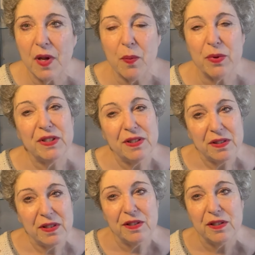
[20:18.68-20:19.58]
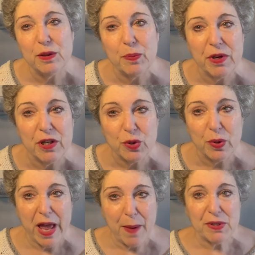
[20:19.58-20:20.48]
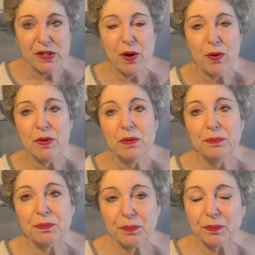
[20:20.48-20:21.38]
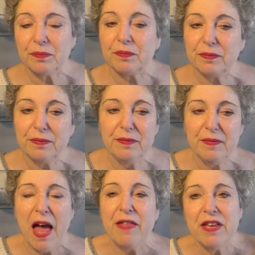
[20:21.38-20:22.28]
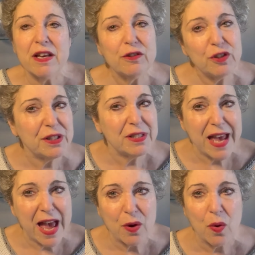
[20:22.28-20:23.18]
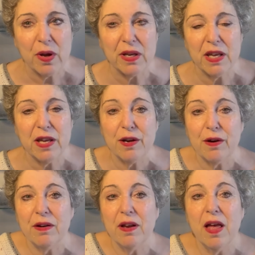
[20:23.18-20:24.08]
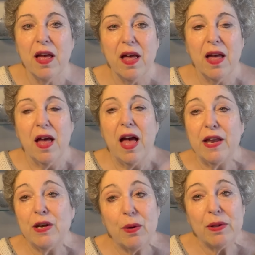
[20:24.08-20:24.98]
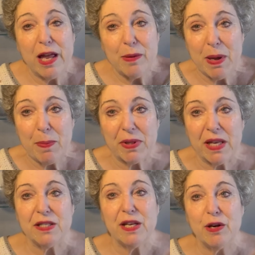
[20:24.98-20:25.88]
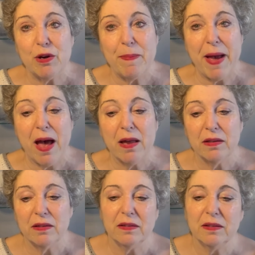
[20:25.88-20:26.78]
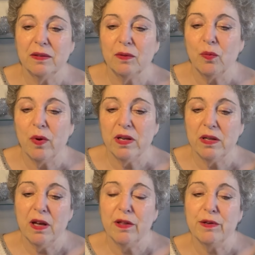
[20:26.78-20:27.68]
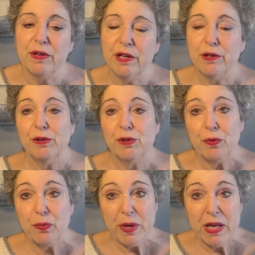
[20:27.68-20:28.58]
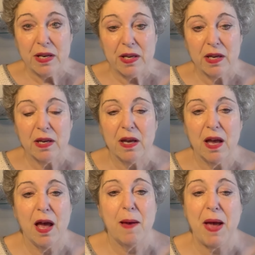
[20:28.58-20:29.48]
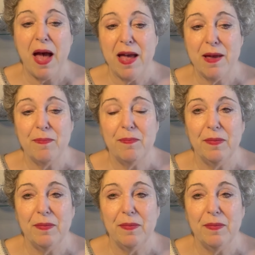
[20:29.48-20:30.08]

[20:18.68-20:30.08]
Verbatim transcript: Well, since this is a pretty short episode, I think I'll just tack on here. I know a lot of people like to hear about what other knitters are reading. Um, I